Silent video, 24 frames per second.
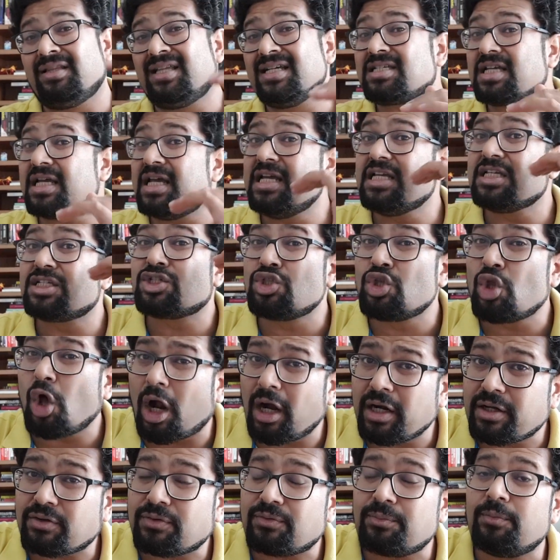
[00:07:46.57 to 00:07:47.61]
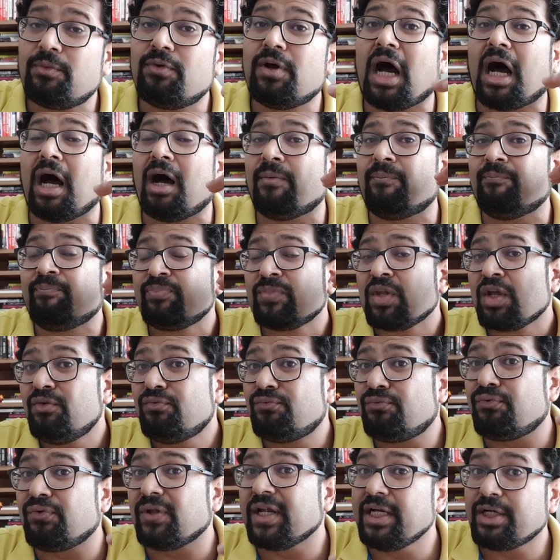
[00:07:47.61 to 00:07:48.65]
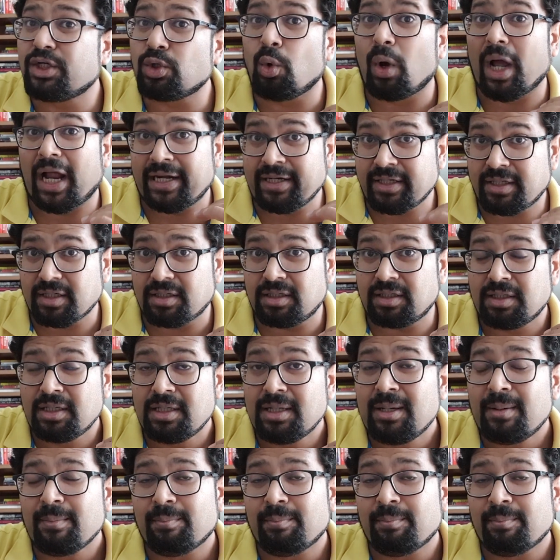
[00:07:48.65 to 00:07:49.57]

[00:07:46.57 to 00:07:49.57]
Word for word: This is not um, free to enter